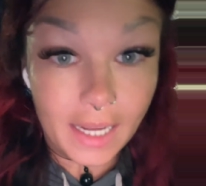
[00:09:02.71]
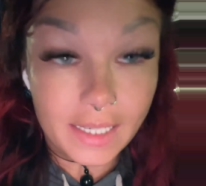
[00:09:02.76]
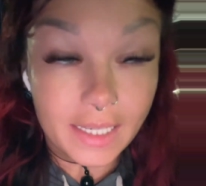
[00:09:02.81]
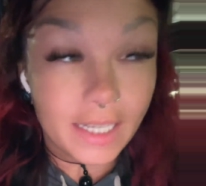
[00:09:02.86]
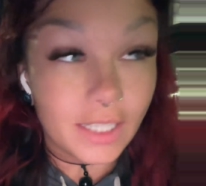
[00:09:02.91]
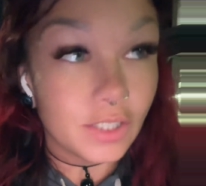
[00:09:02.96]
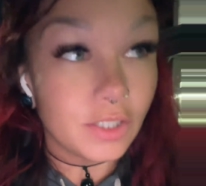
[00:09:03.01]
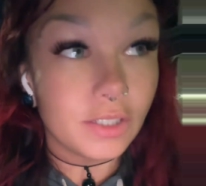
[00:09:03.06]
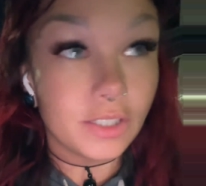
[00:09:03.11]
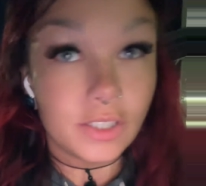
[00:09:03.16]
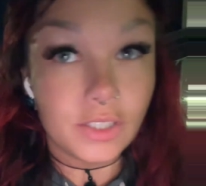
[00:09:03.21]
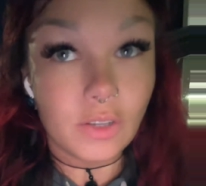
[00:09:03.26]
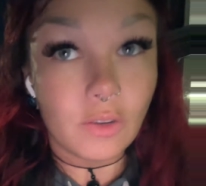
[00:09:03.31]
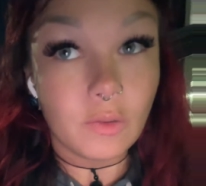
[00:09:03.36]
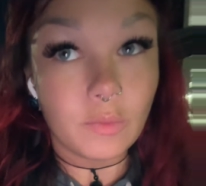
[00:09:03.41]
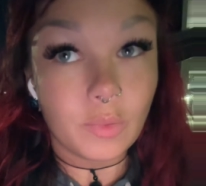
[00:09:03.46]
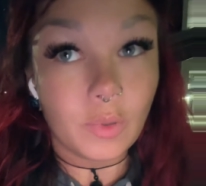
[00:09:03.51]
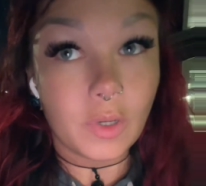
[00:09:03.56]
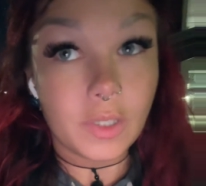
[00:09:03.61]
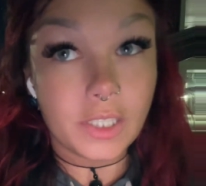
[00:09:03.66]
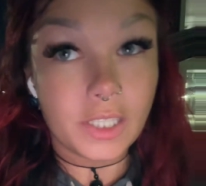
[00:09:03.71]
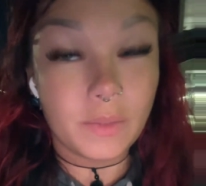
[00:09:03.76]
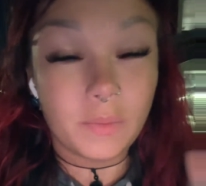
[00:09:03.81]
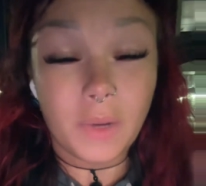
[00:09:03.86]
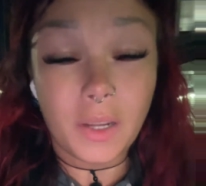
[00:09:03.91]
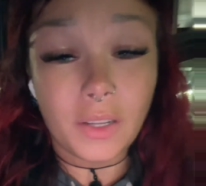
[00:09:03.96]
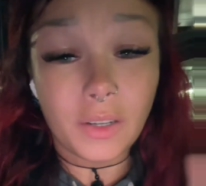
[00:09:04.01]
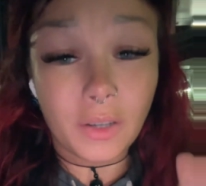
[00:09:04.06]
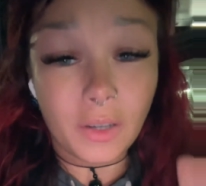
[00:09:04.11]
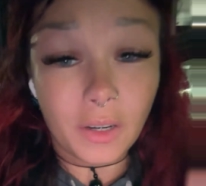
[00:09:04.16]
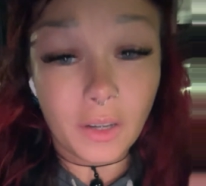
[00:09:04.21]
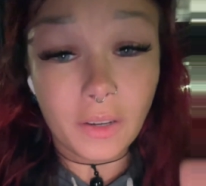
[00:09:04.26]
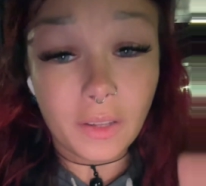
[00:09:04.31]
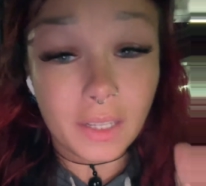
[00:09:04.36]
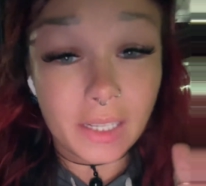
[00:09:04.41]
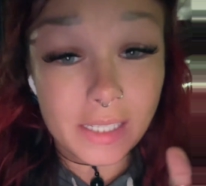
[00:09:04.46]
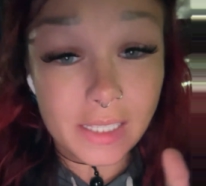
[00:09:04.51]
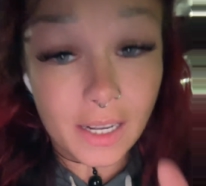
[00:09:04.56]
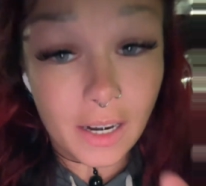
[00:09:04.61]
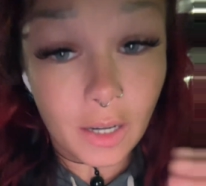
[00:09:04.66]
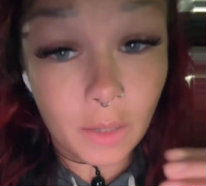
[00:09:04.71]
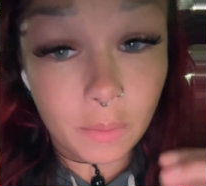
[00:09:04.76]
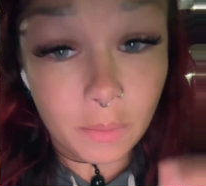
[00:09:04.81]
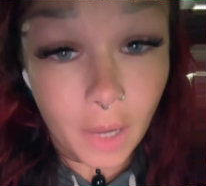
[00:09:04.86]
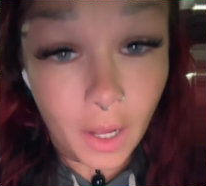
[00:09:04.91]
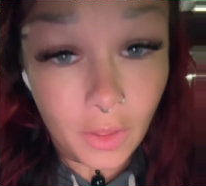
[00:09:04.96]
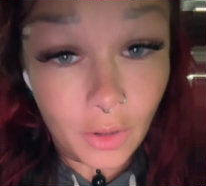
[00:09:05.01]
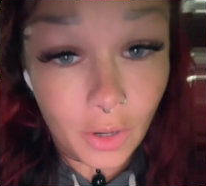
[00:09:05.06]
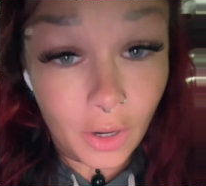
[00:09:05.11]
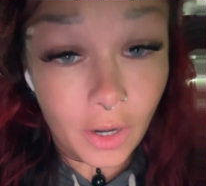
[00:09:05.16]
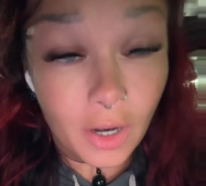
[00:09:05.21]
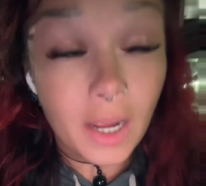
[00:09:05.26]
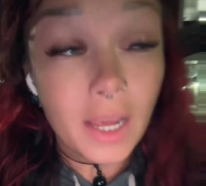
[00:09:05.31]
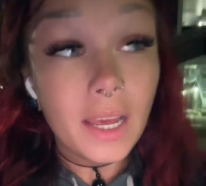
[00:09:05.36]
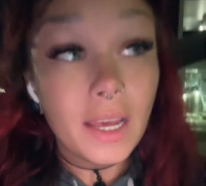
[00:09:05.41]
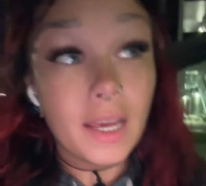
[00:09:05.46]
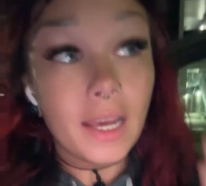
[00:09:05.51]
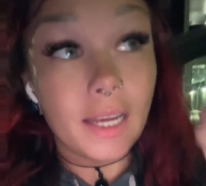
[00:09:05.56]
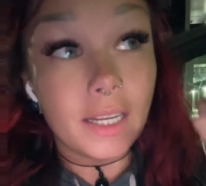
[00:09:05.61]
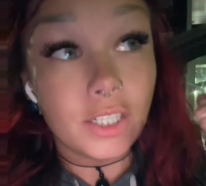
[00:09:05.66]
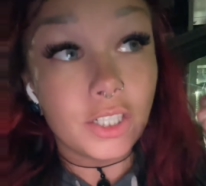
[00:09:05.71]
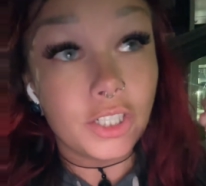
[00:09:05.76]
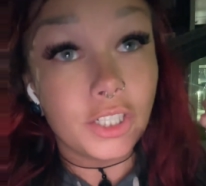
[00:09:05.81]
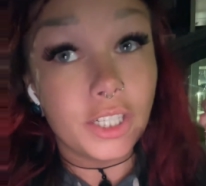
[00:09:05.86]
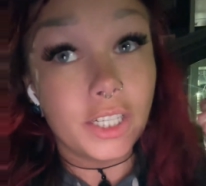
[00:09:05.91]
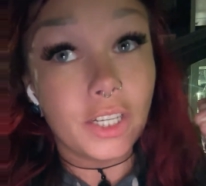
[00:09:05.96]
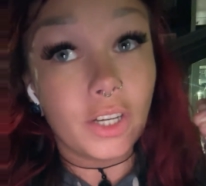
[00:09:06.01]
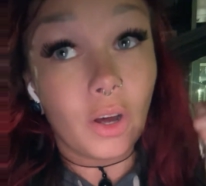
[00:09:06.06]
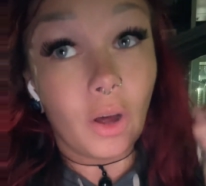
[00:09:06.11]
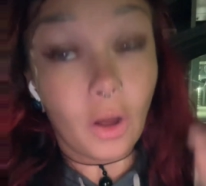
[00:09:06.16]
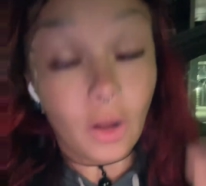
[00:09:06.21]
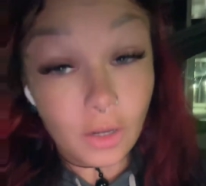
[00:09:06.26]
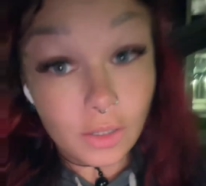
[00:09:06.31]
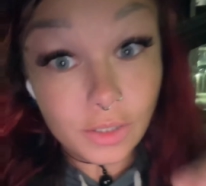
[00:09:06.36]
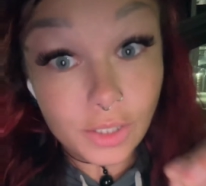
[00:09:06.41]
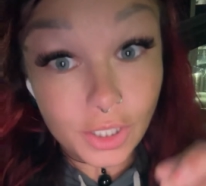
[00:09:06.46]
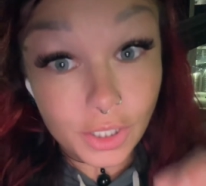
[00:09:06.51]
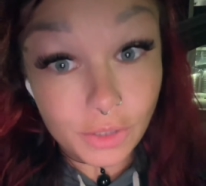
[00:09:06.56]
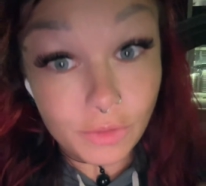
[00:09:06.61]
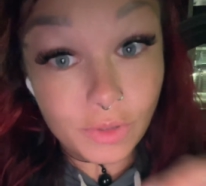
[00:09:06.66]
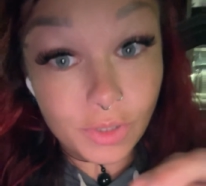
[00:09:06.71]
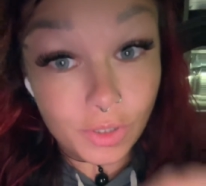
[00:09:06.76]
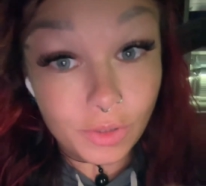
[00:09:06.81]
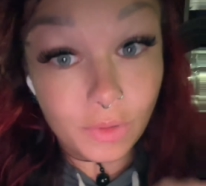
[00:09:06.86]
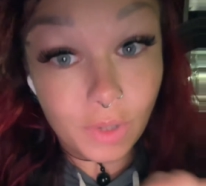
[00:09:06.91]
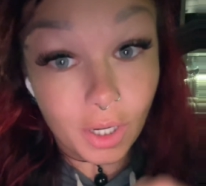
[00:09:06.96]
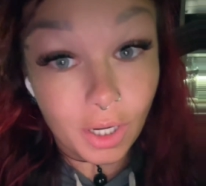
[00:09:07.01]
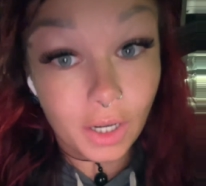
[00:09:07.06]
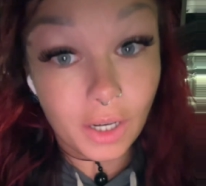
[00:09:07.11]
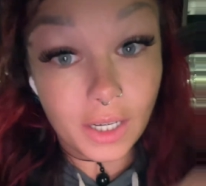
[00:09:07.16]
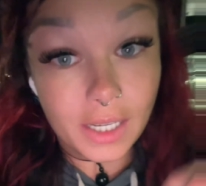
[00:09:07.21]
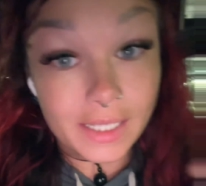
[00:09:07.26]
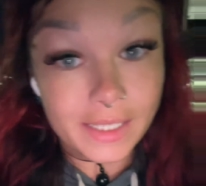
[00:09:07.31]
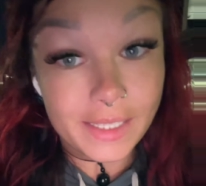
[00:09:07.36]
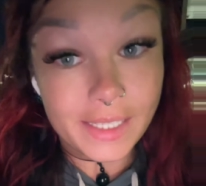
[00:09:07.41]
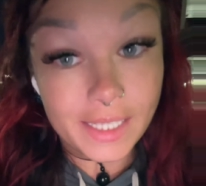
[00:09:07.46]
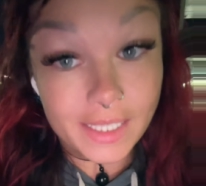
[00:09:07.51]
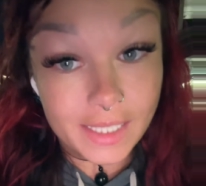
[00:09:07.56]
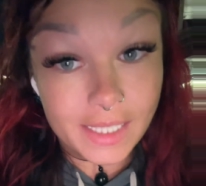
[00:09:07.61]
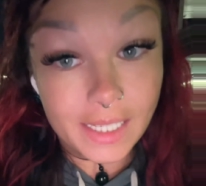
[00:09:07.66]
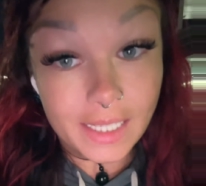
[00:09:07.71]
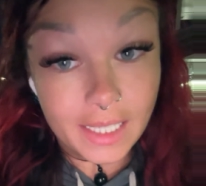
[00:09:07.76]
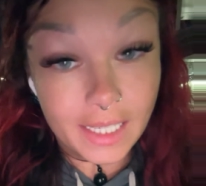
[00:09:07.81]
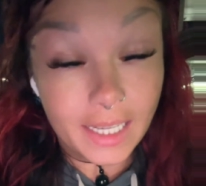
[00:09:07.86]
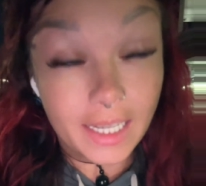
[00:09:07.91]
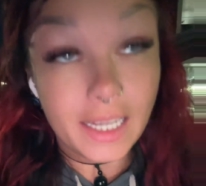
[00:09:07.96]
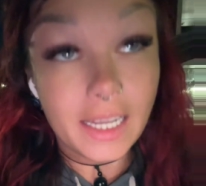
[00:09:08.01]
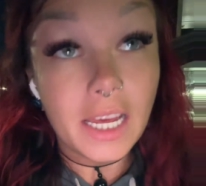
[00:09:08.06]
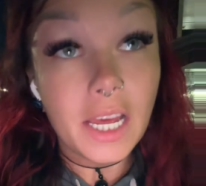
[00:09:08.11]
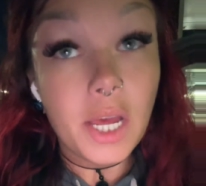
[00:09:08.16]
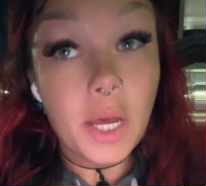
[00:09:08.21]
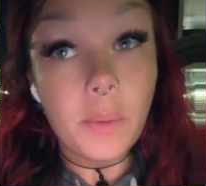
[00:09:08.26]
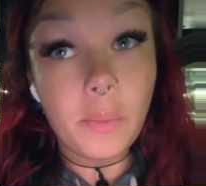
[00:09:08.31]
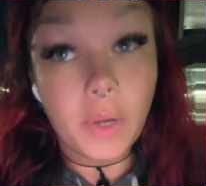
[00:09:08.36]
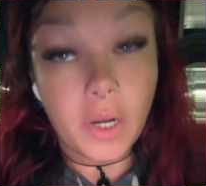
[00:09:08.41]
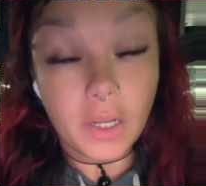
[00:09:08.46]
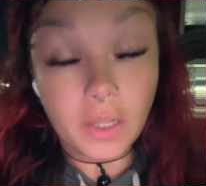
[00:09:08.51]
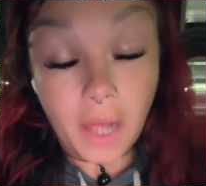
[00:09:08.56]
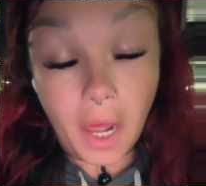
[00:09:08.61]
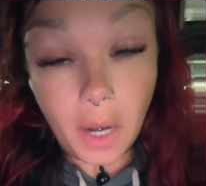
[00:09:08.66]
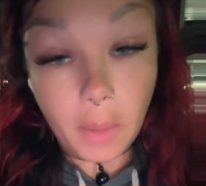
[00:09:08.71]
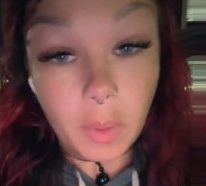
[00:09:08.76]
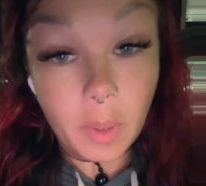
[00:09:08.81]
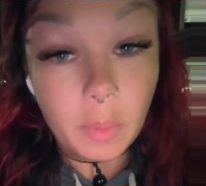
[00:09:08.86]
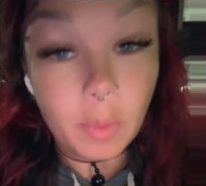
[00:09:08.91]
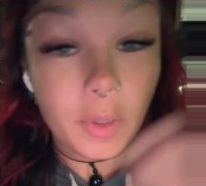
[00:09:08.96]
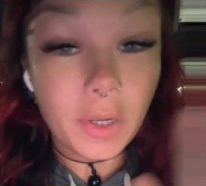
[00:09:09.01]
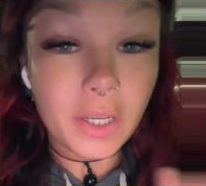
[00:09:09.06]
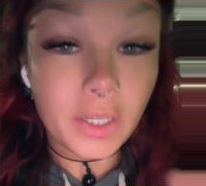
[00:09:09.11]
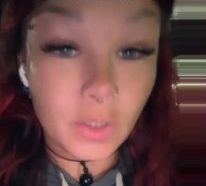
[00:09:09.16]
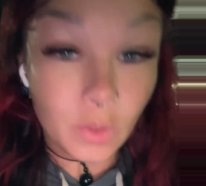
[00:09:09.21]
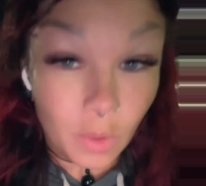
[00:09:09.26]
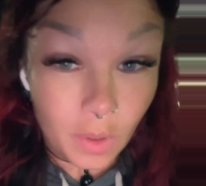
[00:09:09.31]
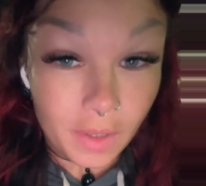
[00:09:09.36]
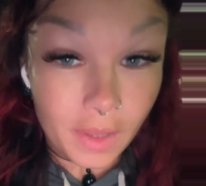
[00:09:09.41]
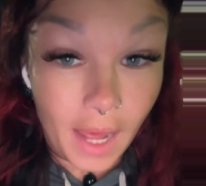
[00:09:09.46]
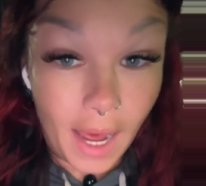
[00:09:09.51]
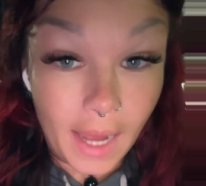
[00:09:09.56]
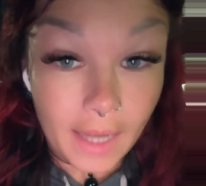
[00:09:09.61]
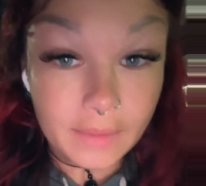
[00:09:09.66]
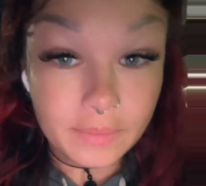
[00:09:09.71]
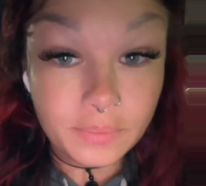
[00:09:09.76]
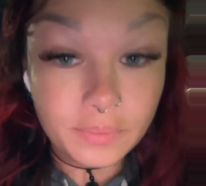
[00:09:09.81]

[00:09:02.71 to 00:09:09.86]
Nature is so important. Mother Earth is our mother, and she calls you to her consistently, but a lot of people ignore that.